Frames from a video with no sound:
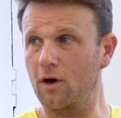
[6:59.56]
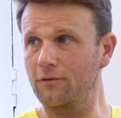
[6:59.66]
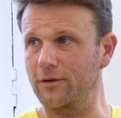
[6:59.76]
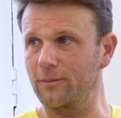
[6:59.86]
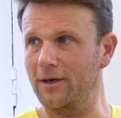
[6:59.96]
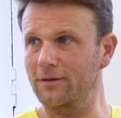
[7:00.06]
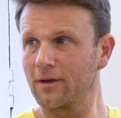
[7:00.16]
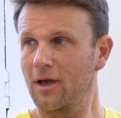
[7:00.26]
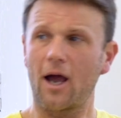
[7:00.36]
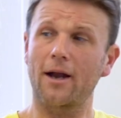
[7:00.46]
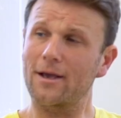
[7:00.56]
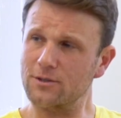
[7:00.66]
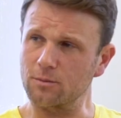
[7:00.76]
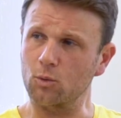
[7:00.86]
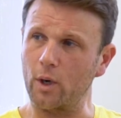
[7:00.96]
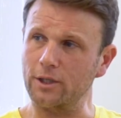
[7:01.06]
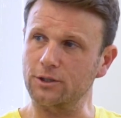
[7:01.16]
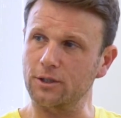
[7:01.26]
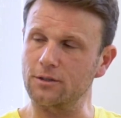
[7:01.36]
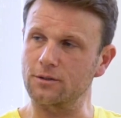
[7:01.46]
coffee with and ask some
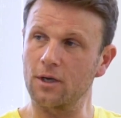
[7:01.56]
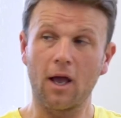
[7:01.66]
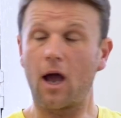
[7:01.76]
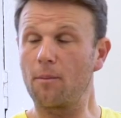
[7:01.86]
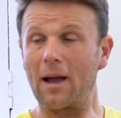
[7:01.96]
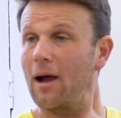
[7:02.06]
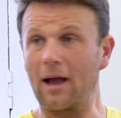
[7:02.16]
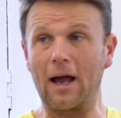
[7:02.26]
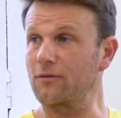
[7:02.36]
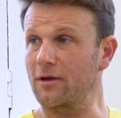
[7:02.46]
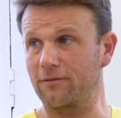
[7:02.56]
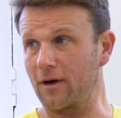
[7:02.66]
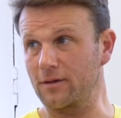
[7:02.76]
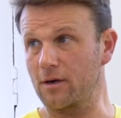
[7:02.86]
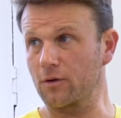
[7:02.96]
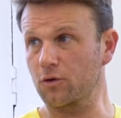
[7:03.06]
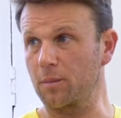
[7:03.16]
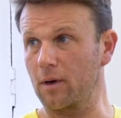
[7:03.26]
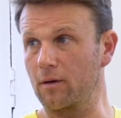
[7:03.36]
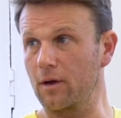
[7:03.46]
questions about how they find their
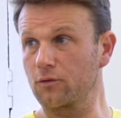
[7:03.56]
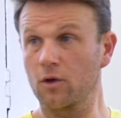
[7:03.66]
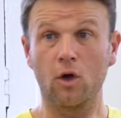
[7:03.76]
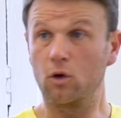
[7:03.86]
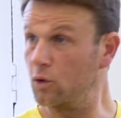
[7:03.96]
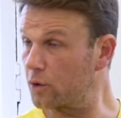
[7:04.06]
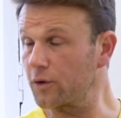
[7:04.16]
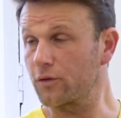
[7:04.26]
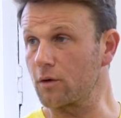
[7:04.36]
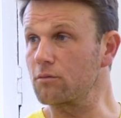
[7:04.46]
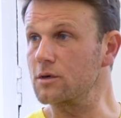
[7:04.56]
experience, look at the